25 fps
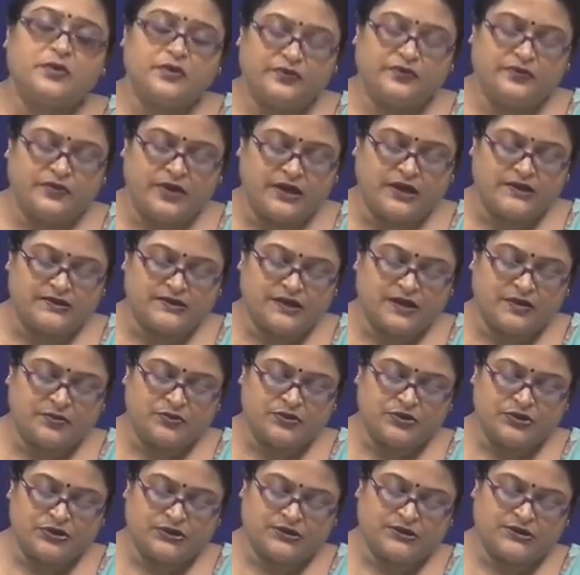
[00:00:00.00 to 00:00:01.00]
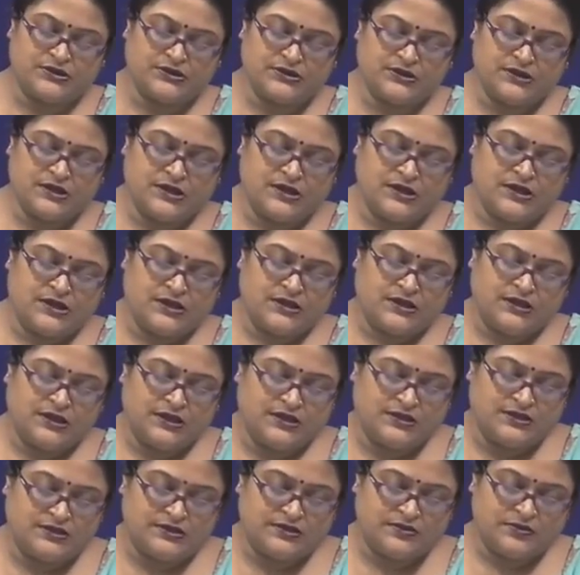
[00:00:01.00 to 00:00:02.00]
of assumptions
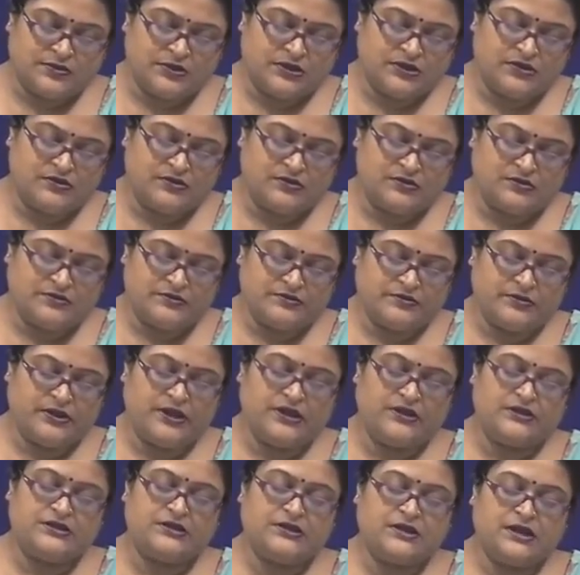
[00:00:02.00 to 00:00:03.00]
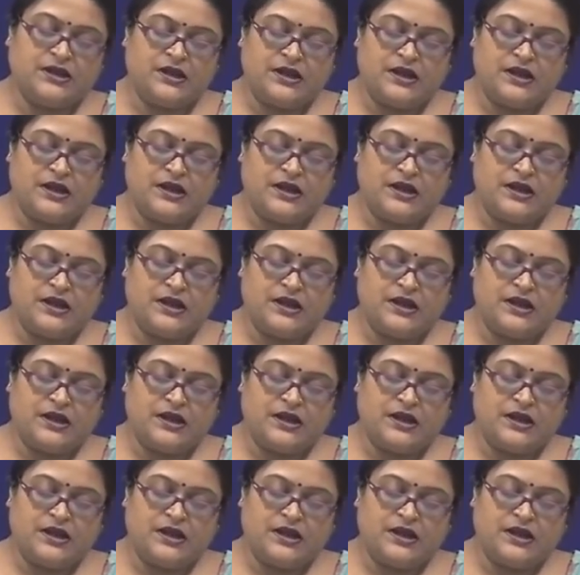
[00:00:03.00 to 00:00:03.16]
that are being made,